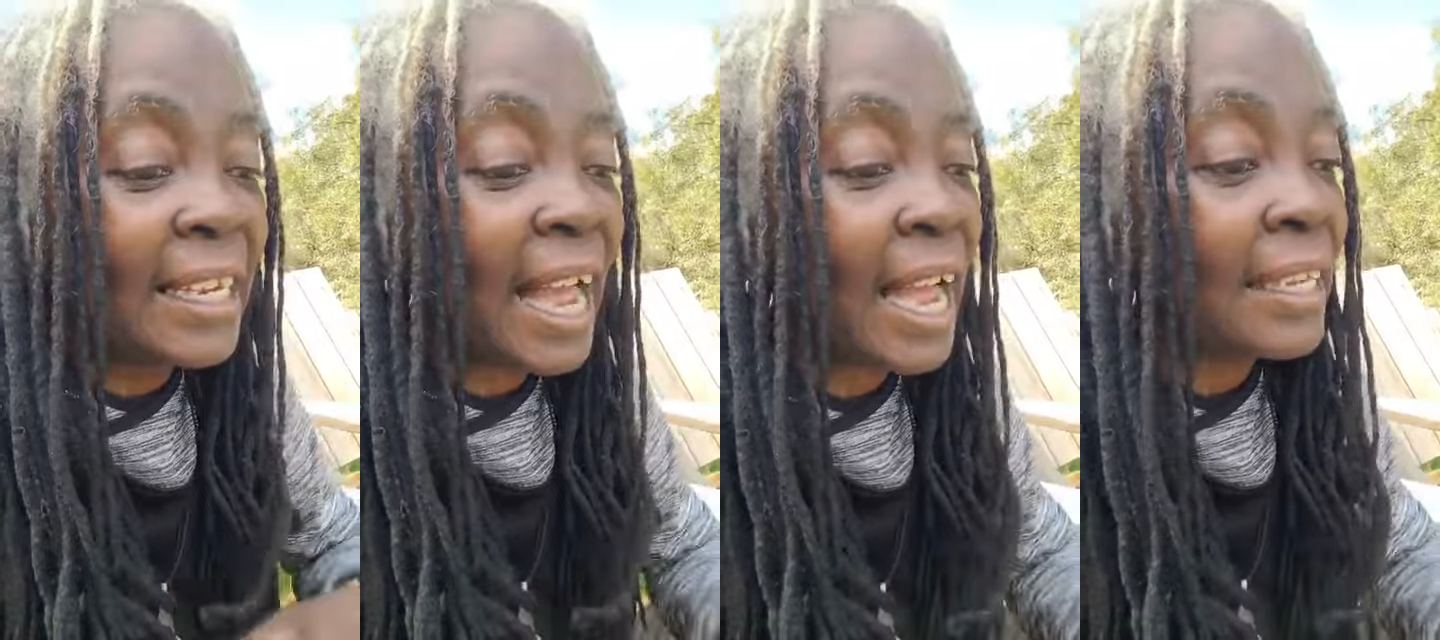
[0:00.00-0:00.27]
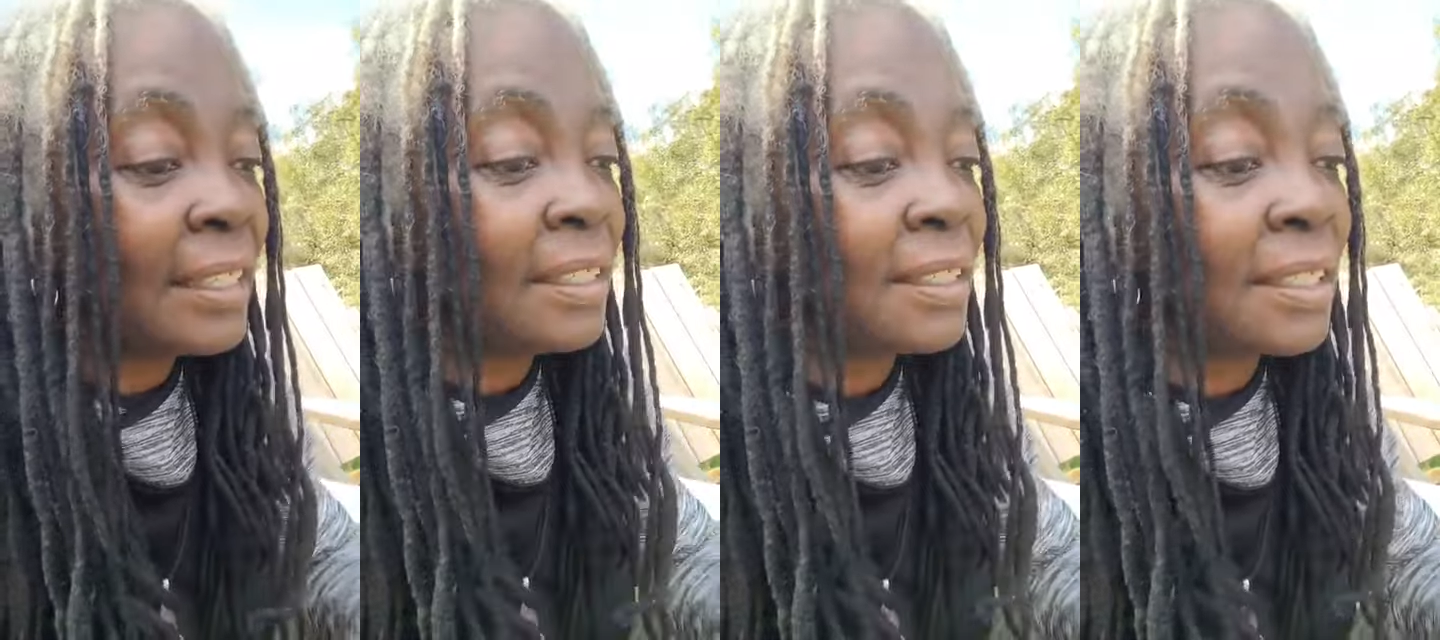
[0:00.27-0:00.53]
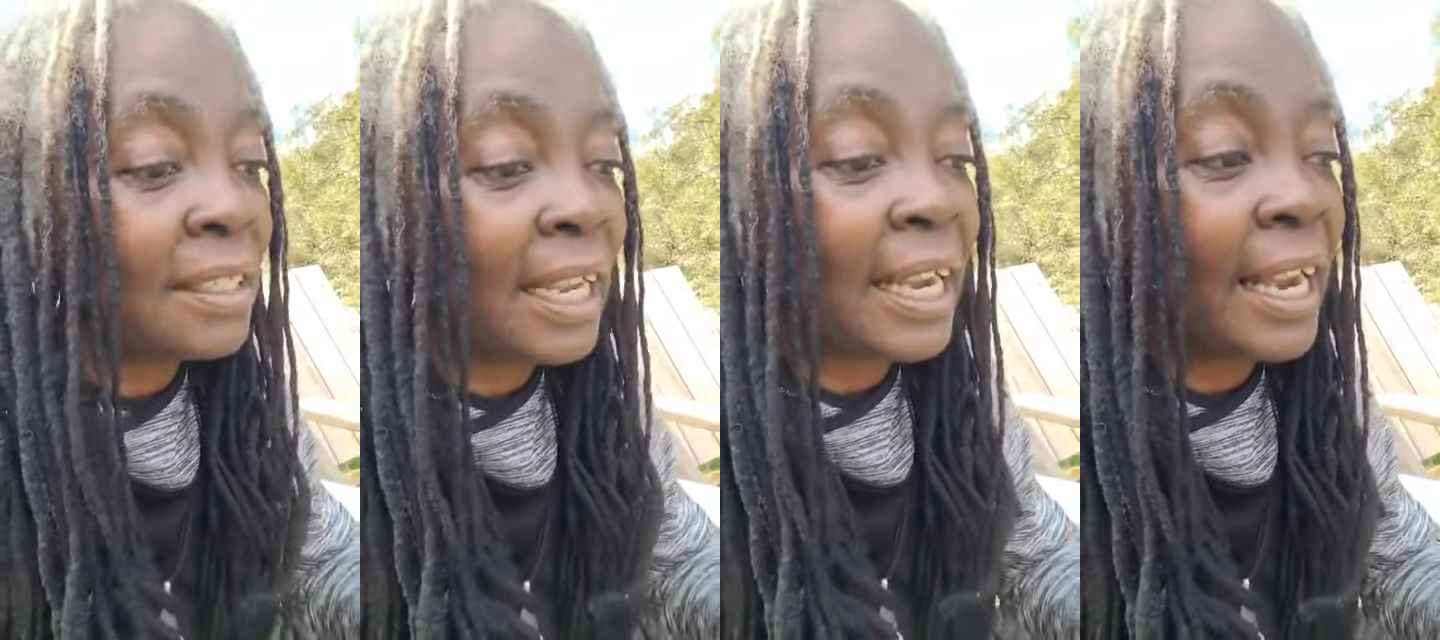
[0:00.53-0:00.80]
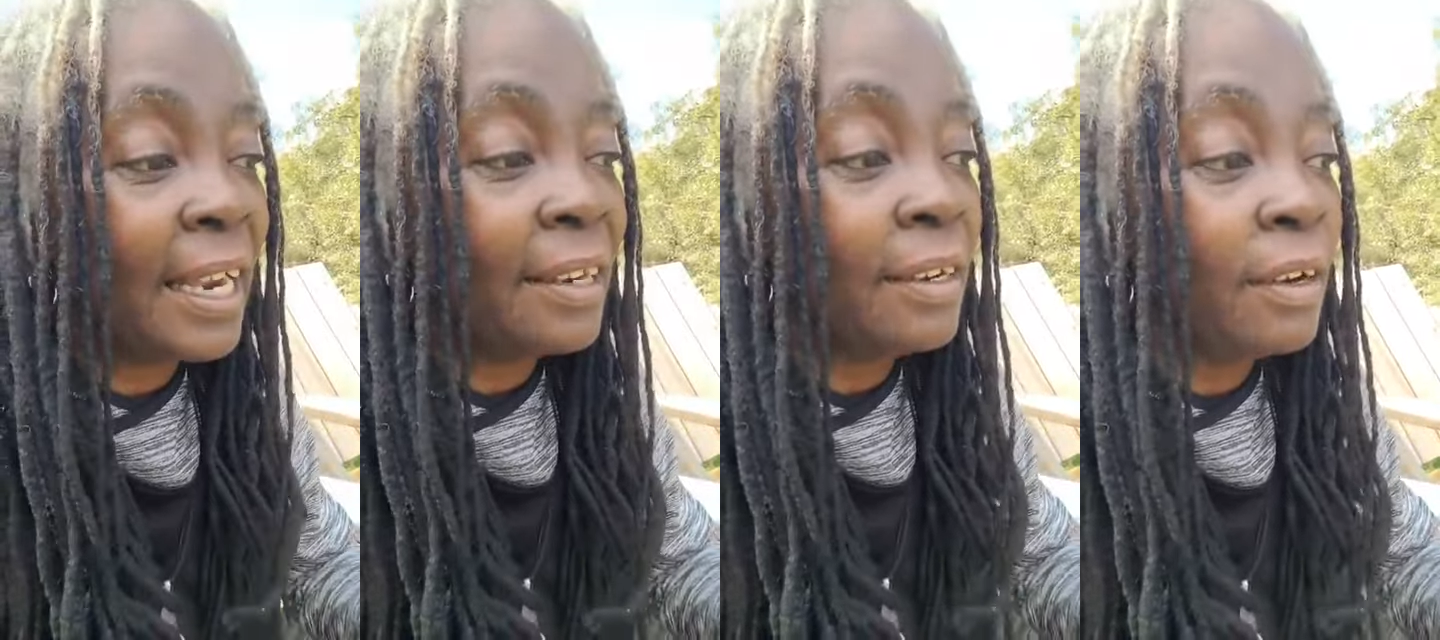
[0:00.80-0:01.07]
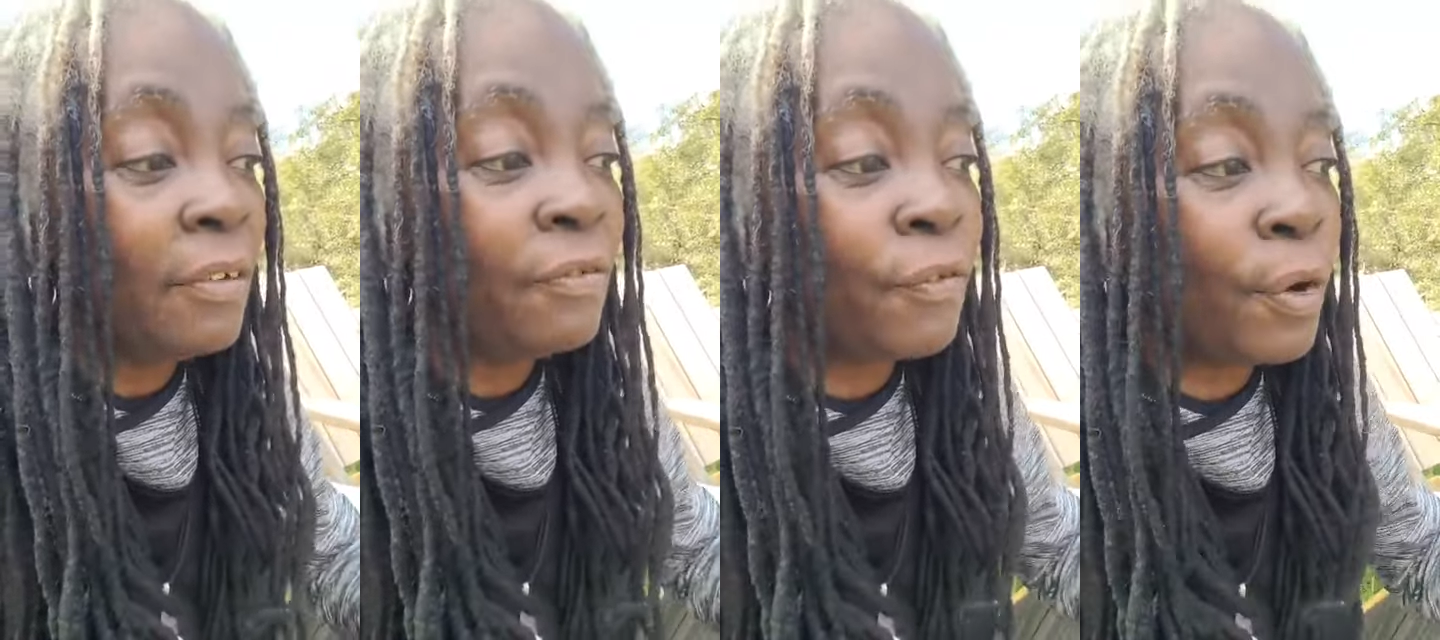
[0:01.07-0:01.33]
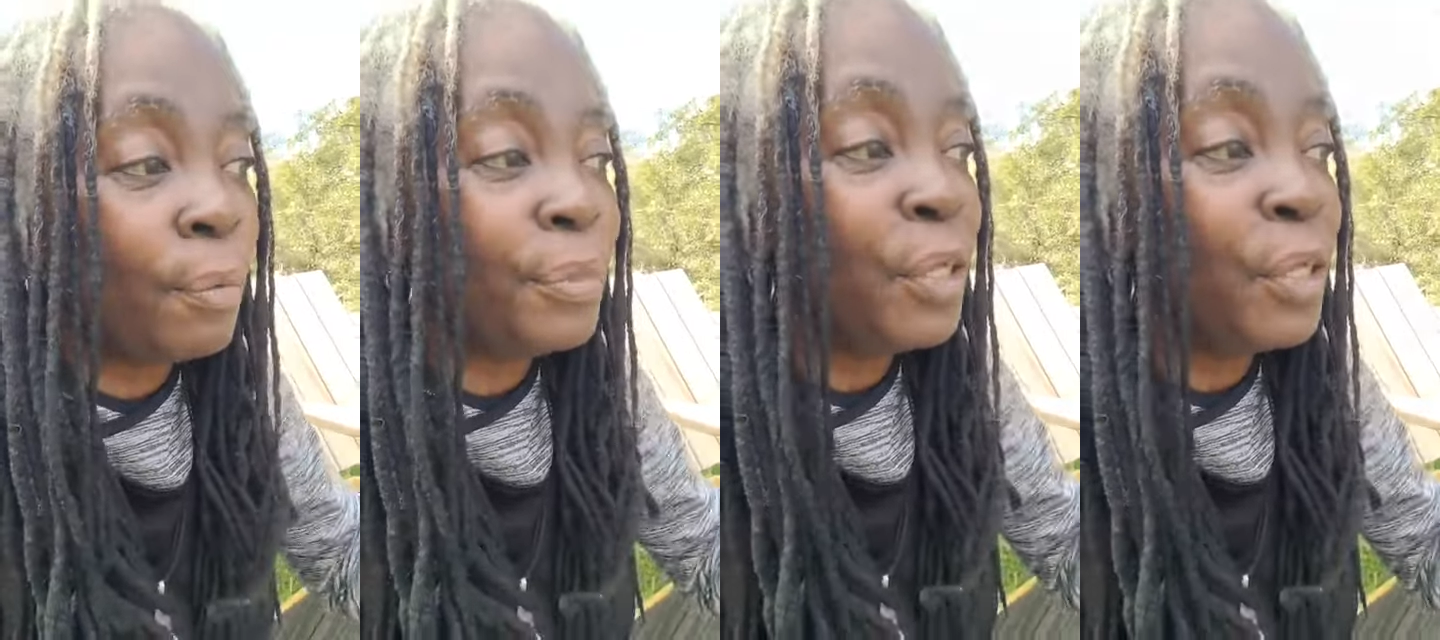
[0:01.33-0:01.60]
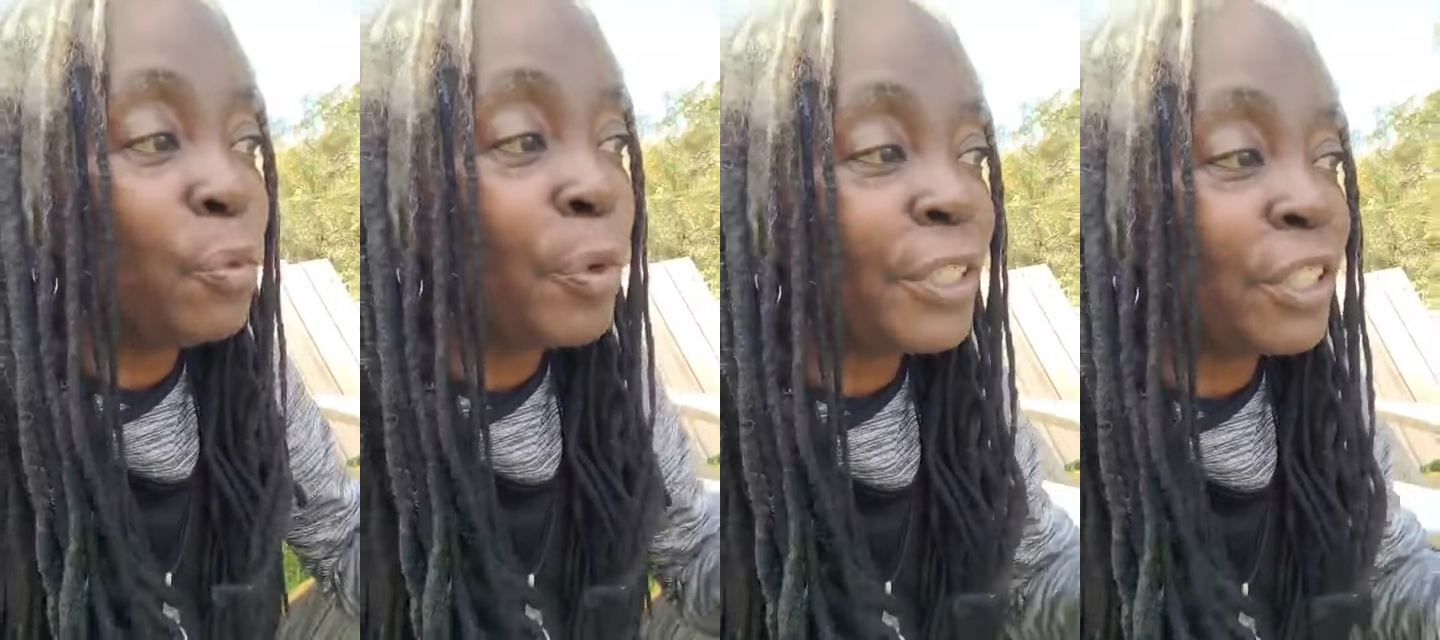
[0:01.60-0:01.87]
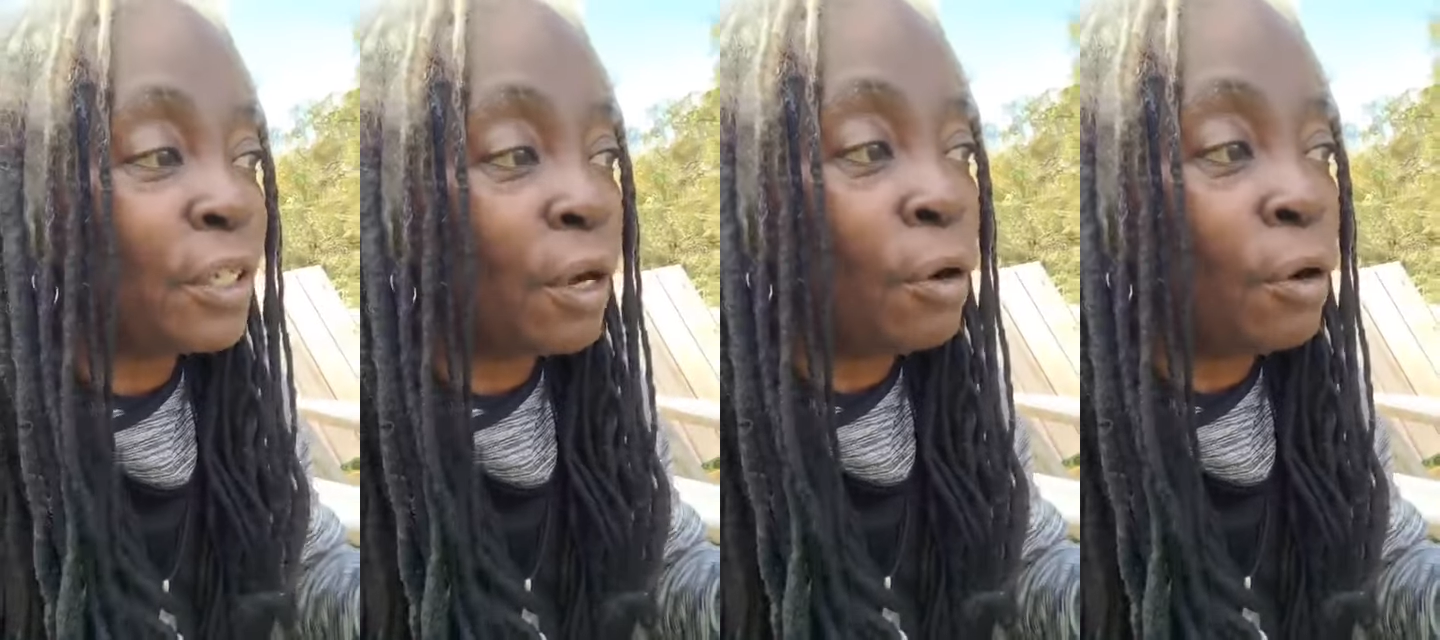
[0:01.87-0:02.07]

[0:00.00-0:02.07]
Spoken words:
gotten this land from the original